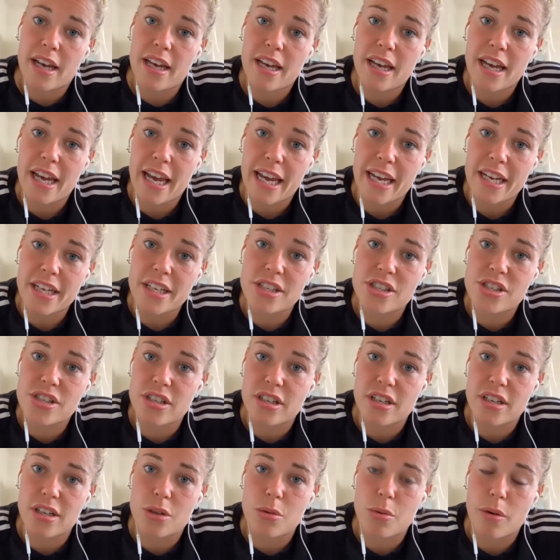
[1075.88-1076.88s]
age
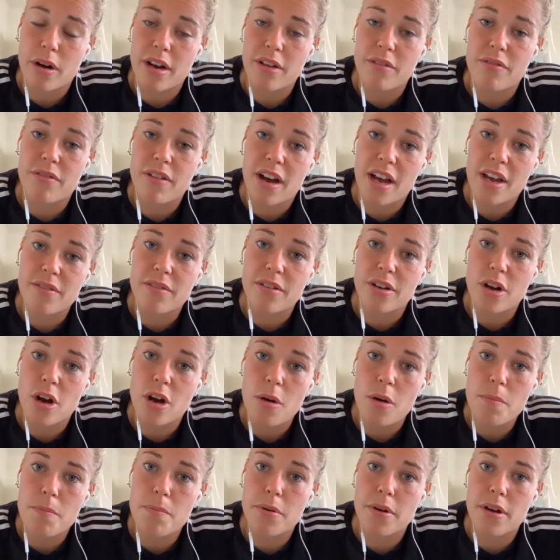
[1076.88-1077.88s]
25 and
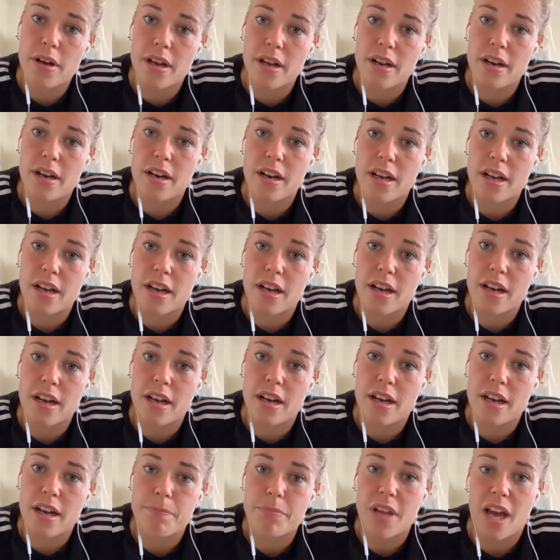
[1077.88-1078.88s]
up. And
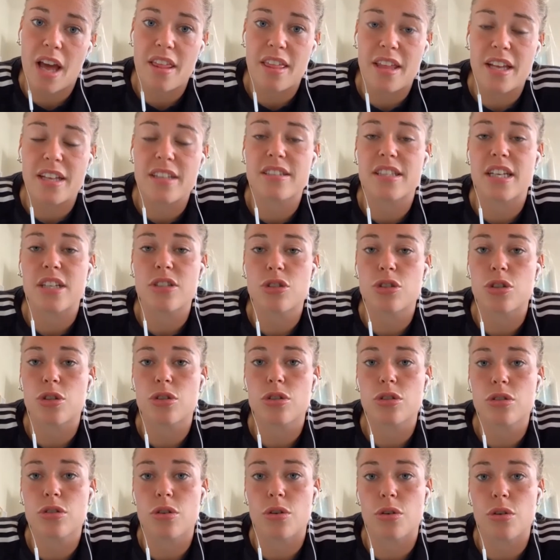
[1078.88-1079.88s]
I think that's
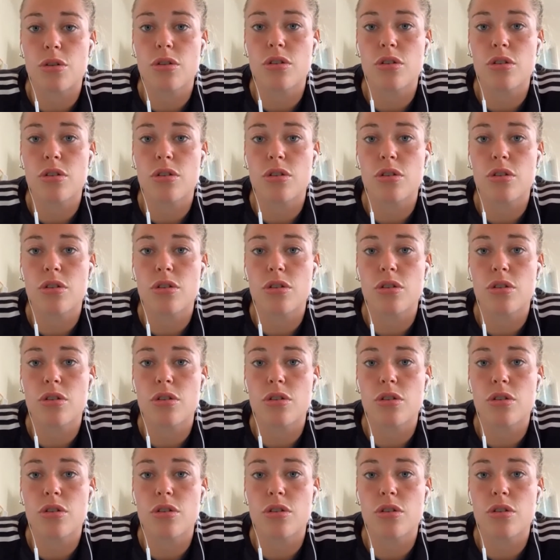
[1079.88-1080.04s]
just good.